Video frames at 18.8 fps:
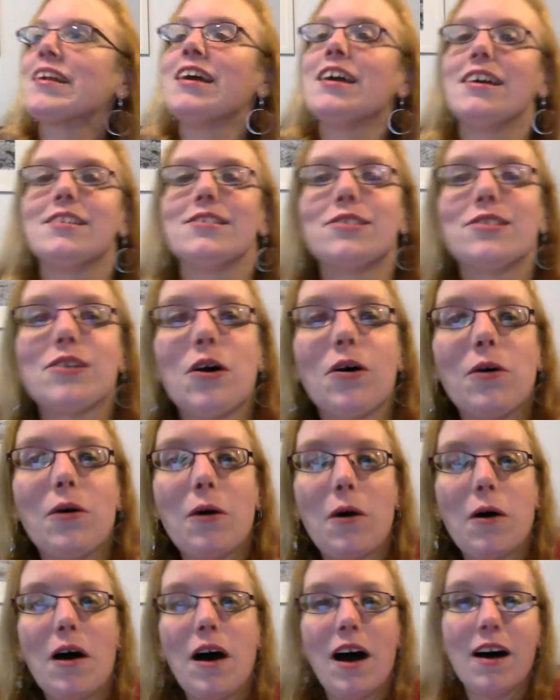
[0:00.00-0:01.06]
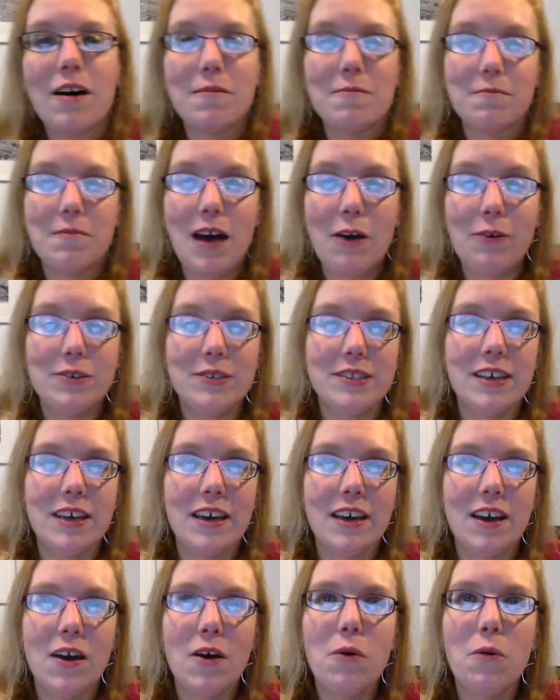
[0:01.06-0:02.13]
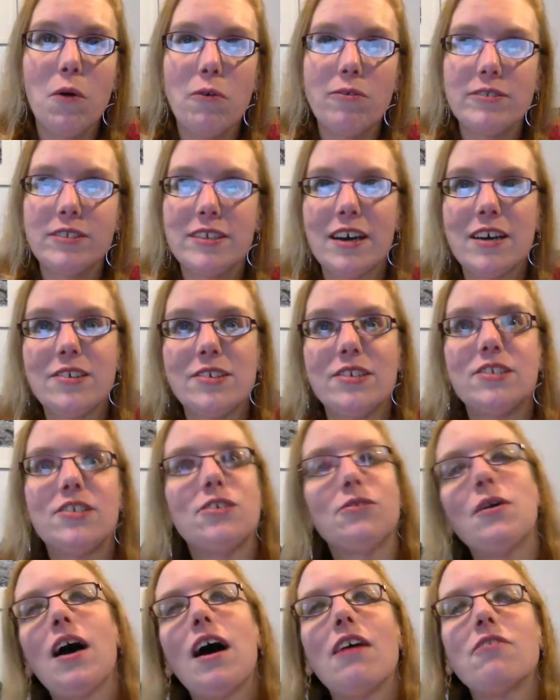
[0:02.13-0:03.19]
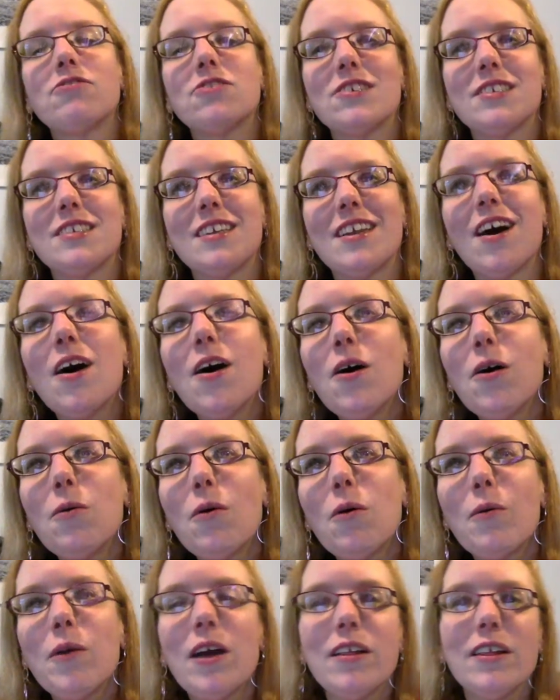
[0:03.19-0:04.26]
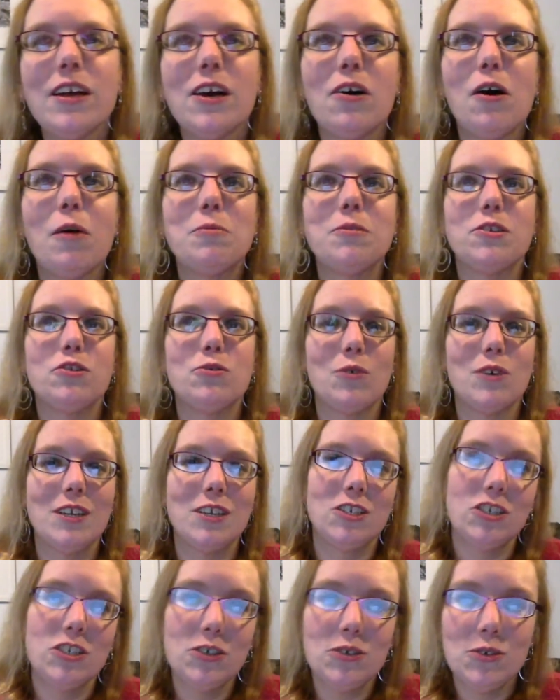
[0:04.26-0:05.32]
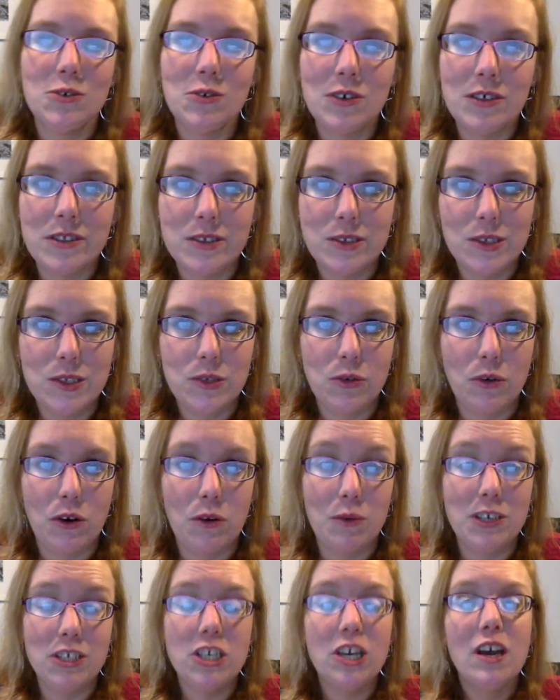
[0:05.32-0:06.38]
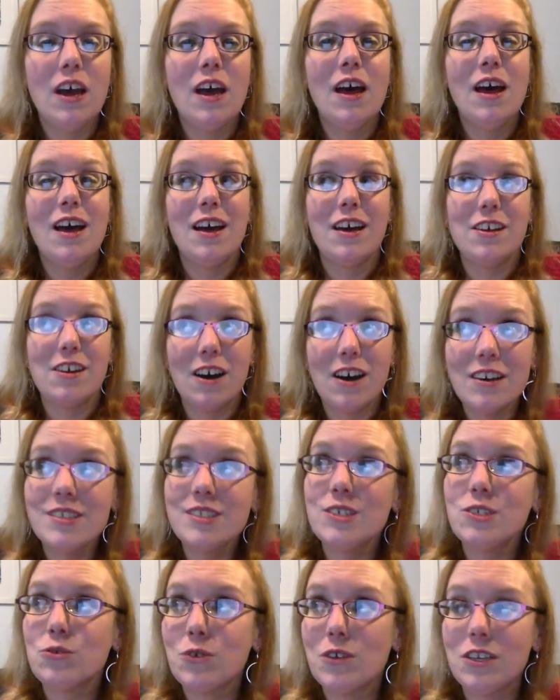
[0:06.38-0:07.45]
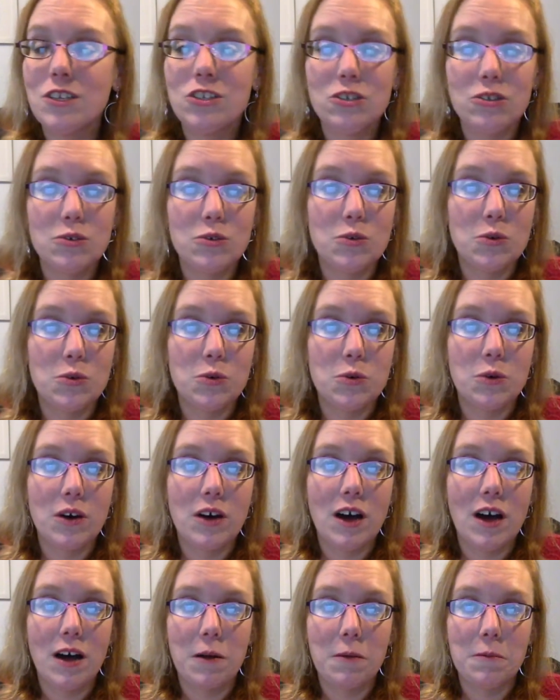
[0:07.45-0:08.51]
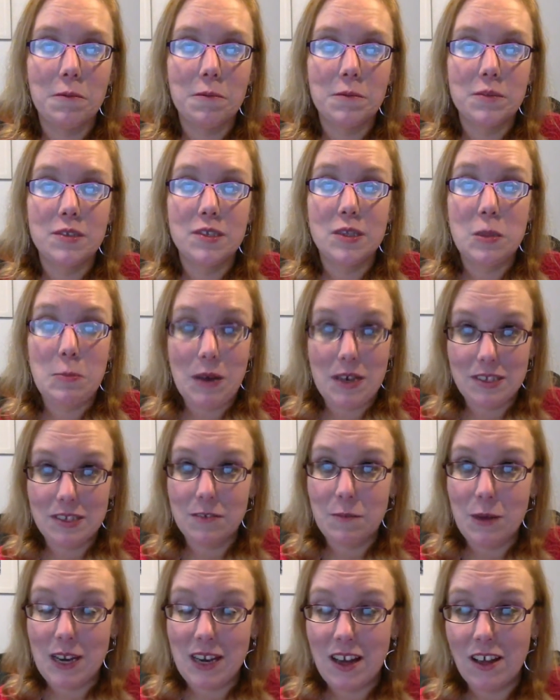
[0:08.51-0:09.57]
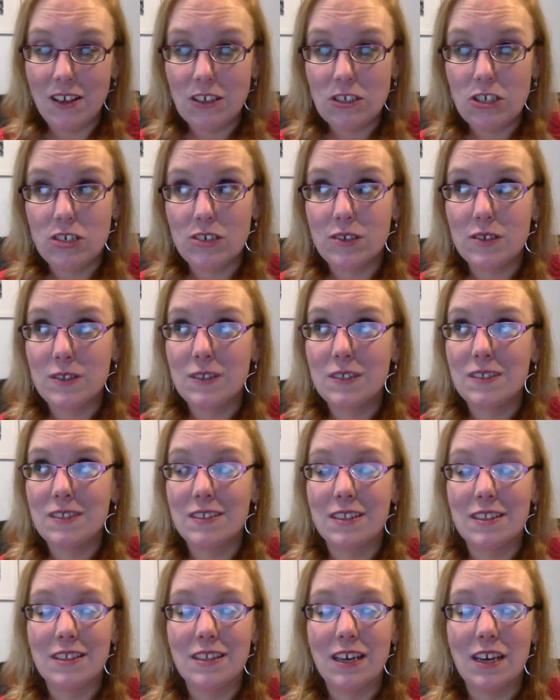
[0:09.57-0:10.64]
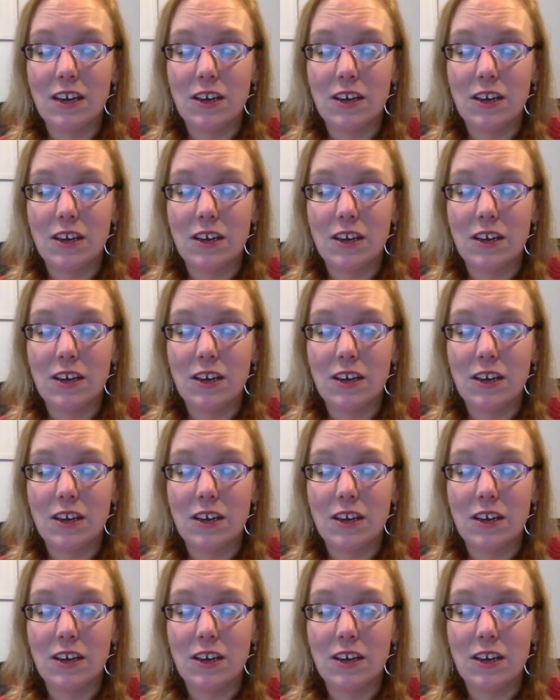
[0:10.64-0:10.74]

So I was like, oh, well, what sizes do you have? She said, oh, well, we only go up to 22 in this store, which an Aussie 22, to the best of my knowledge, is like a